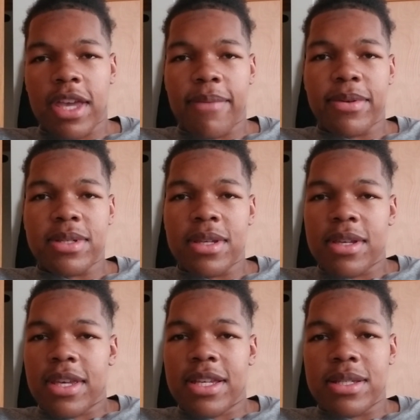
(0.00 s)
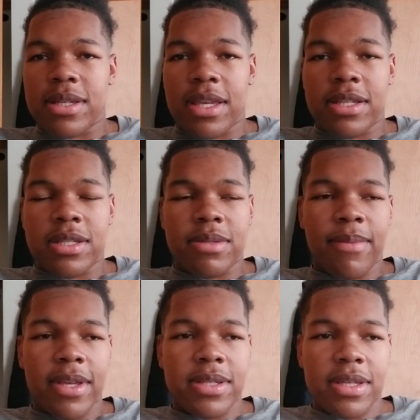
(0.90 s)
campus is
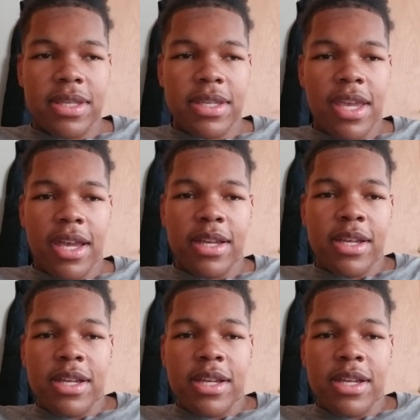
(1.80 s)
basically, yeah,